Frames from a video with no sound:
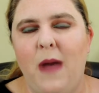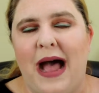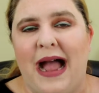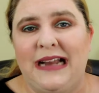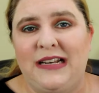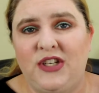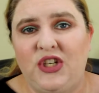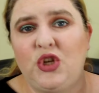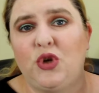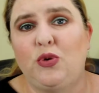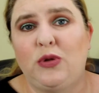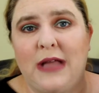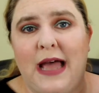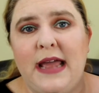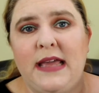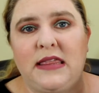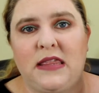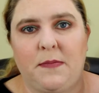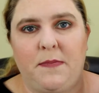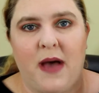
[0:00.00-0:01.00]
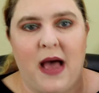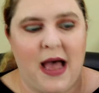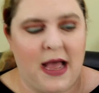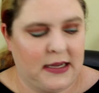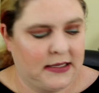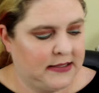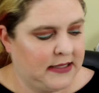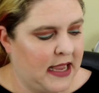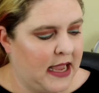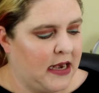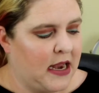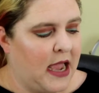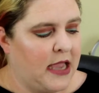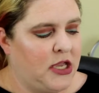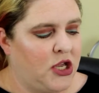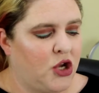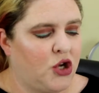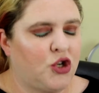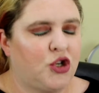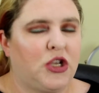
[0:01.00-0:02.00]
I do like the box, and I
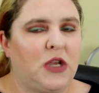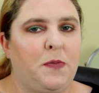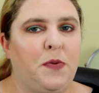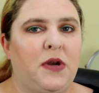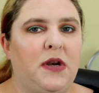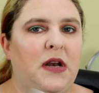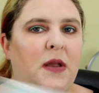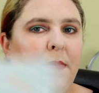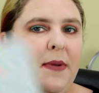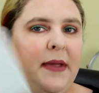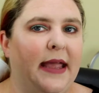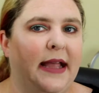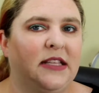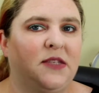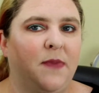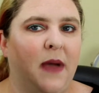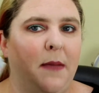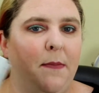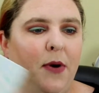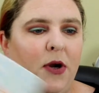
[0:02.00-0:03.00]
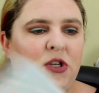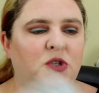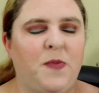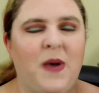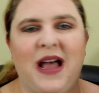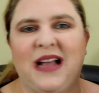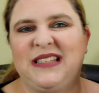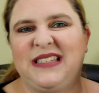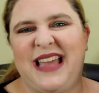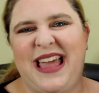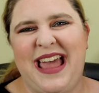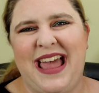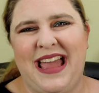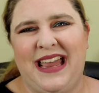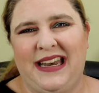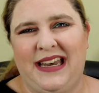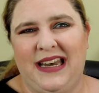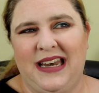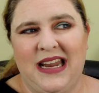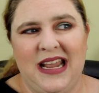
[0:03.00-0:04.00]
usually put it up against my Birchbox,
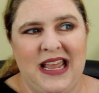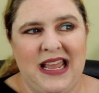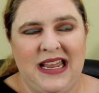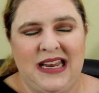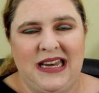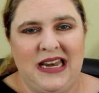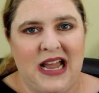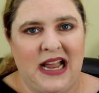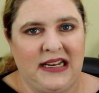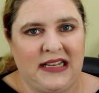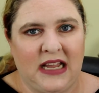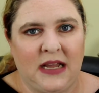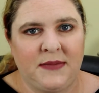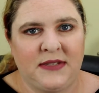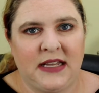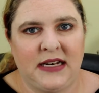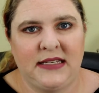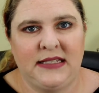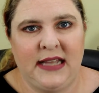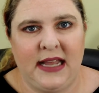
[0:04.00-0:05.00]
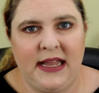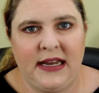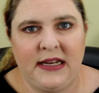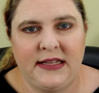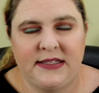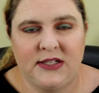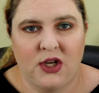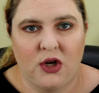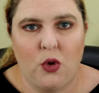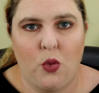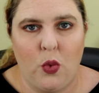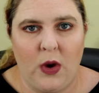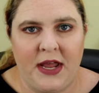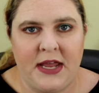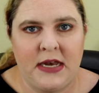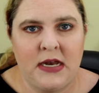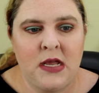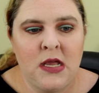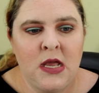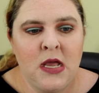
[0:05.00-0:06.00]
and 9 times out of 10 it's gonna
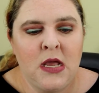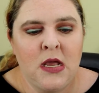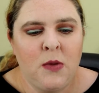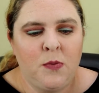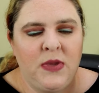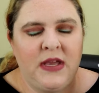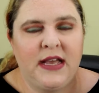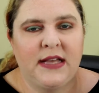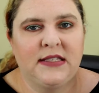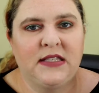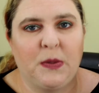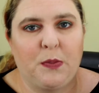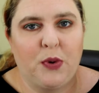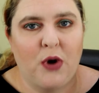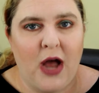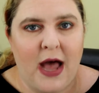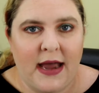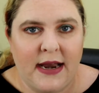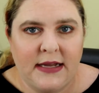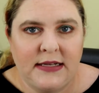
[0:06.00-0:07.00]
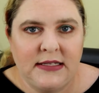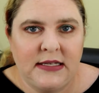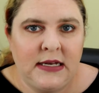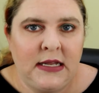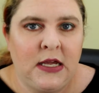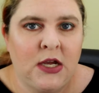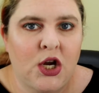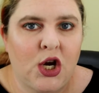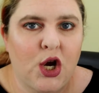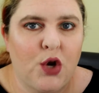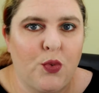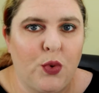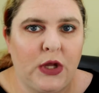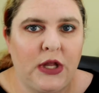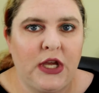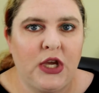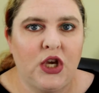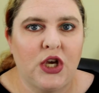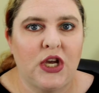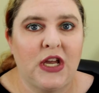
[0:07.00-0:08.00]
win because the products in here are
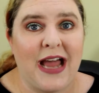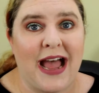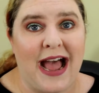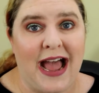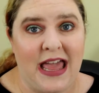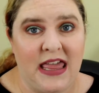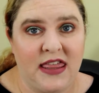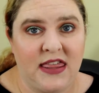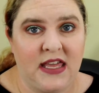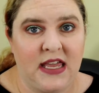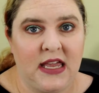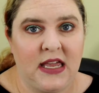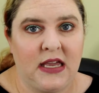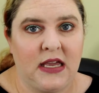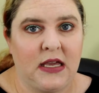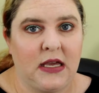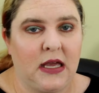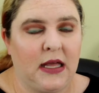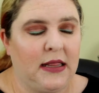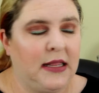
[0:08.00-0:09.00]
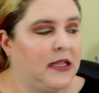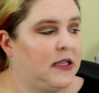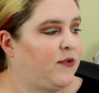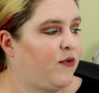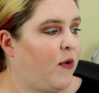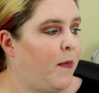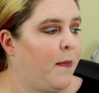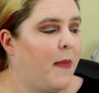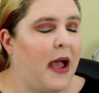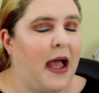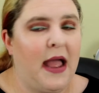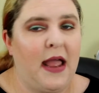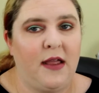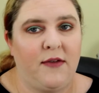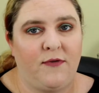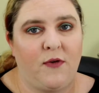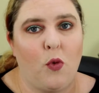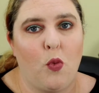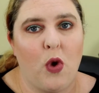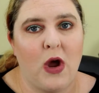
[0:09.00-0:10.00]
really good, I think, at least for
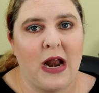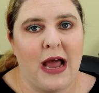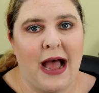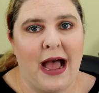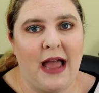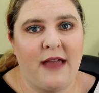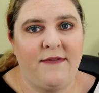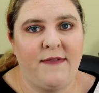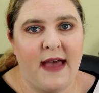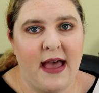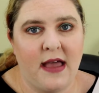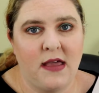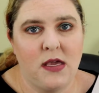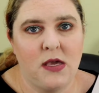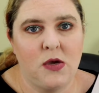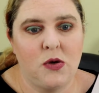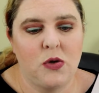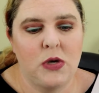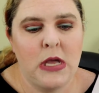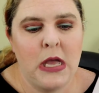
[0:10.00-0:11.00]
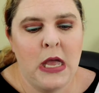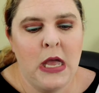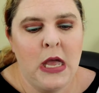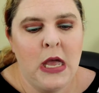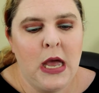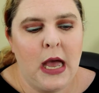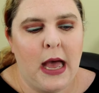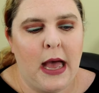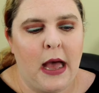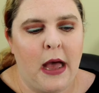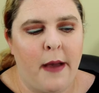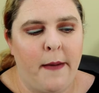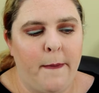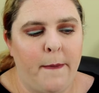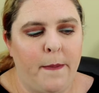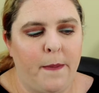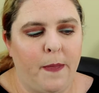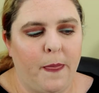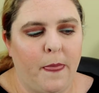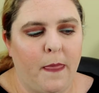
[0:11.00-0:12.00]
what I value.
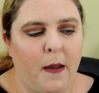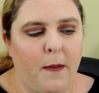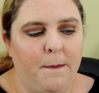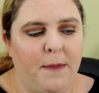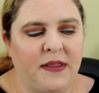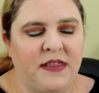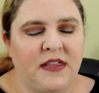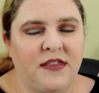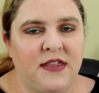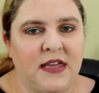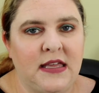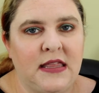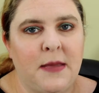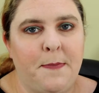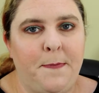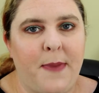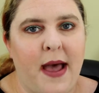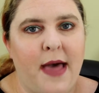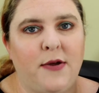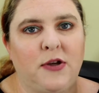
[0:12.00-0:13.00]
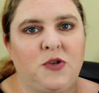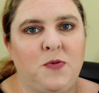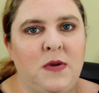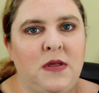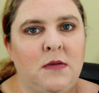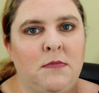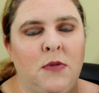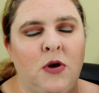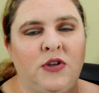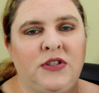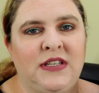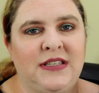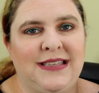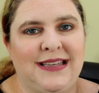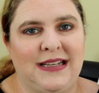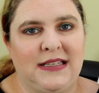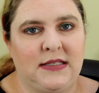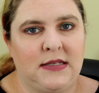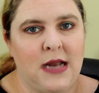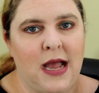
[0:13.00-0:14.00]
But the thing that bothers me the most is
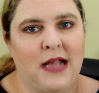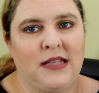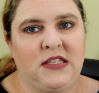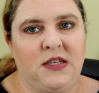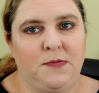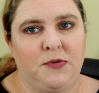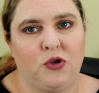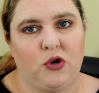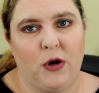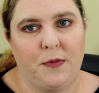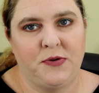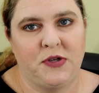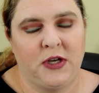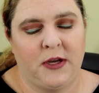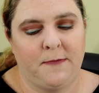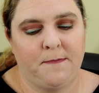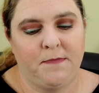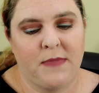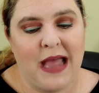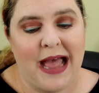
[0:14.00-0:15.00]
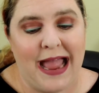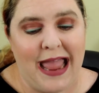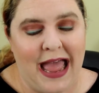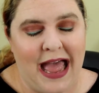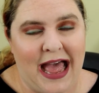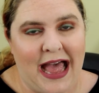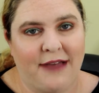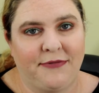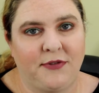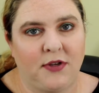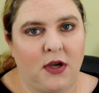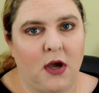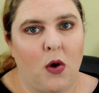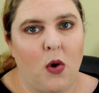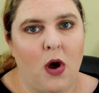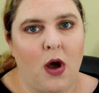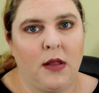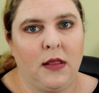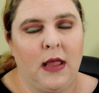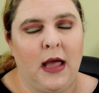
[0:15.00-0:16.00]
that it's not subscription. I have to go
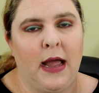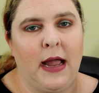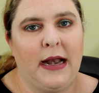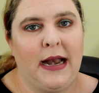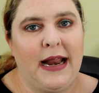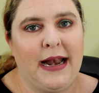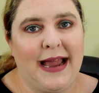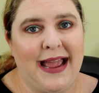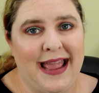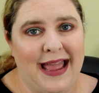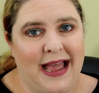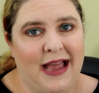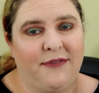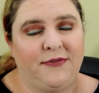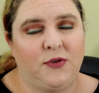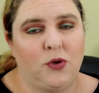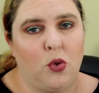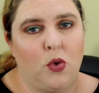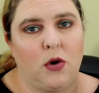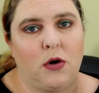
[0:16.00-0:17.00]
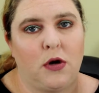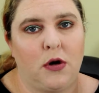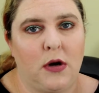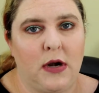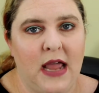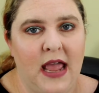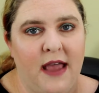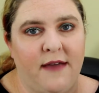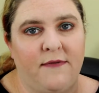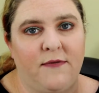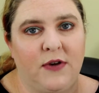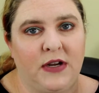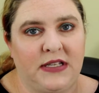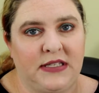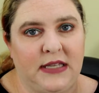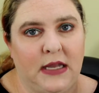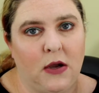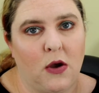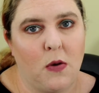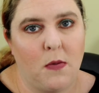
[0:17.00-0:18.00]
online and I have to order it every
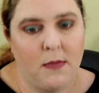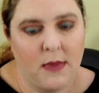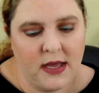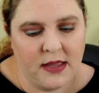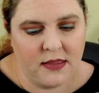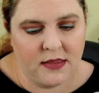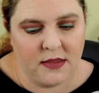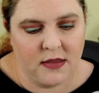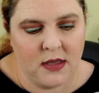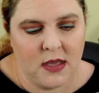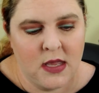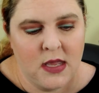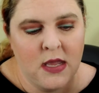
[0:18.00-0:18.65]
single month.